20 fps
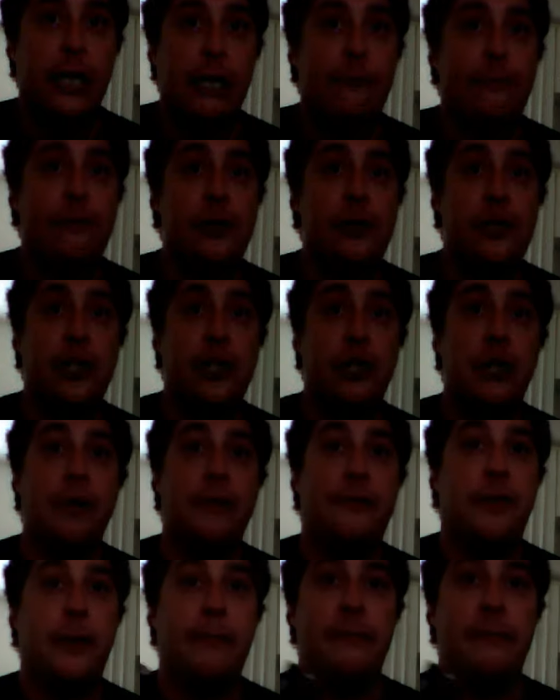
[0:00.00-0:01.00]
If you shoot it
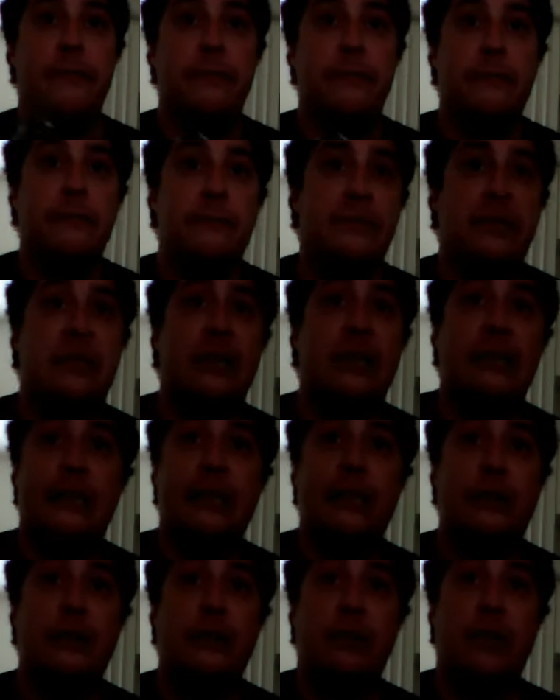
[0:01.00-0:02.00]
from 6
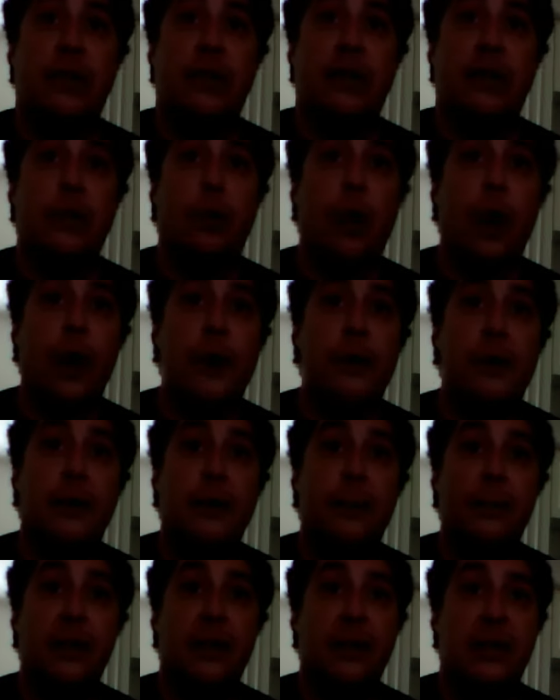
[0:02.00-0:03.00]
inches under the water,
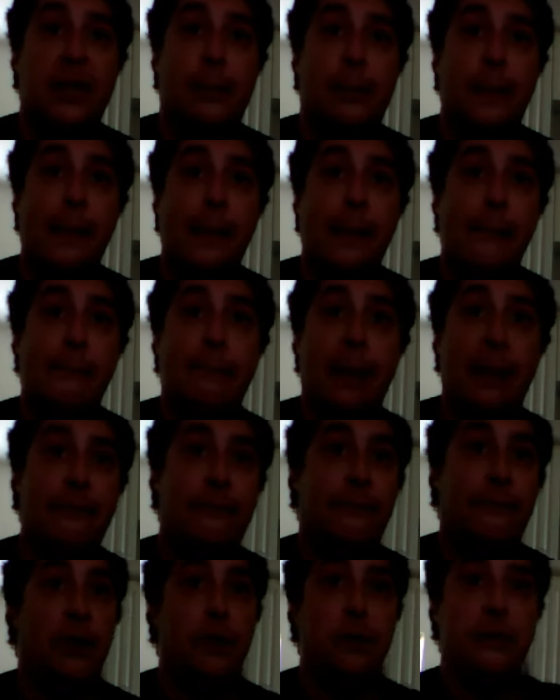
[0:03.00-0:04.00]
the BB
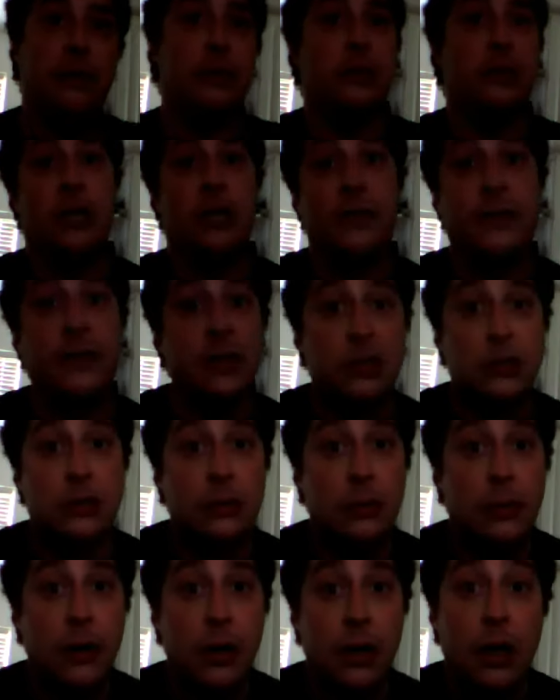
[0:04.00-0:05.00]
might float to the surface,
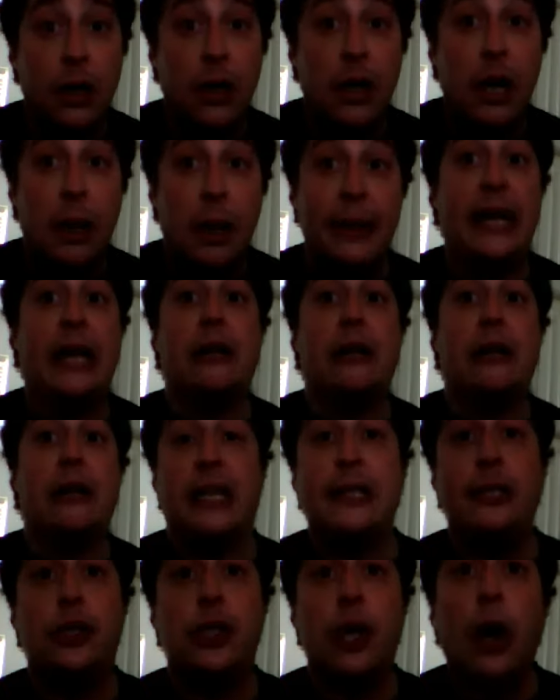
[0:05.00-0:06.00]
but it'll
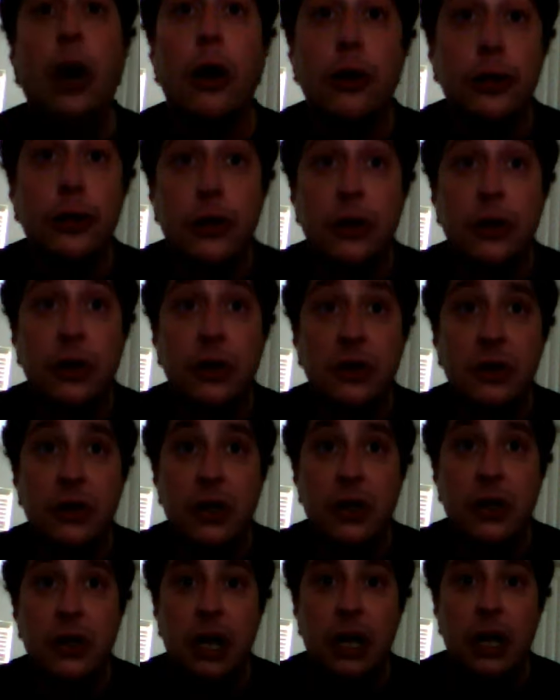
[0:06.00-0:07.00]
discharge.
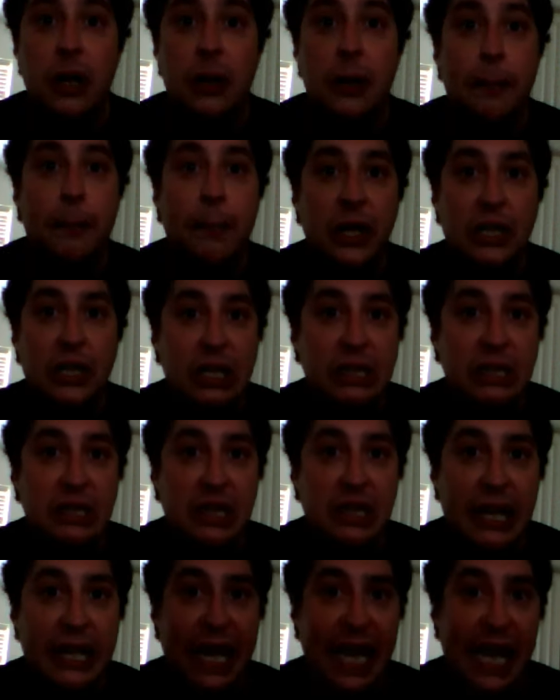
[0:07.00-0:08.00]
But just
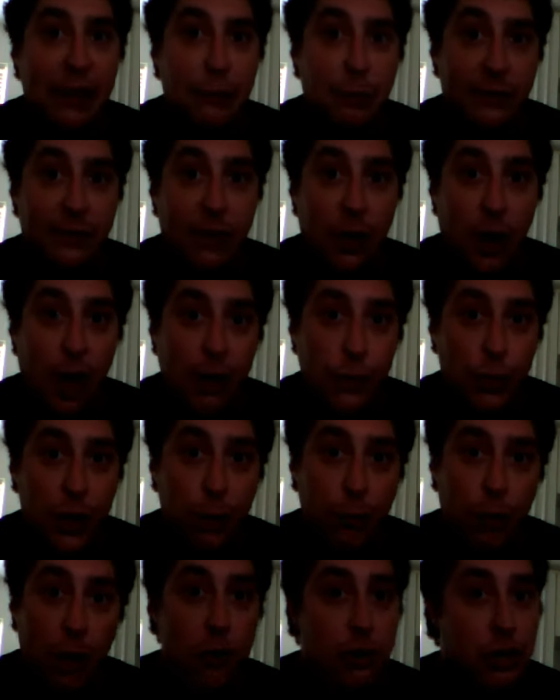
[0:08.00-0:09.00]
like a revolver,
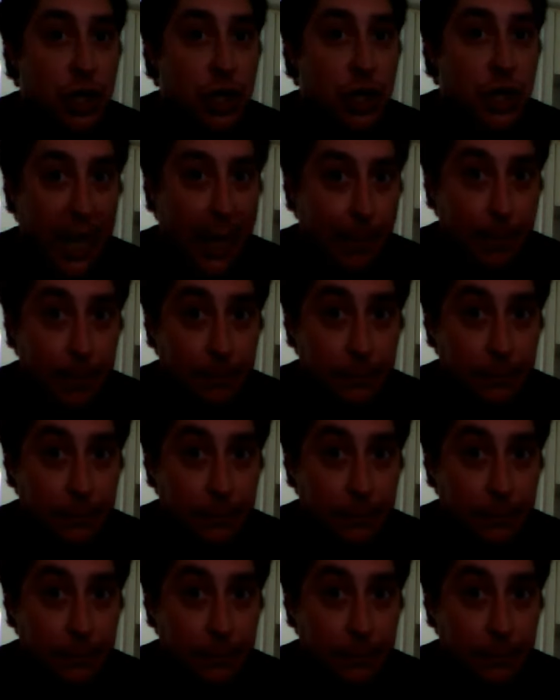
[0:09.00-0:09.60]
it won't jam.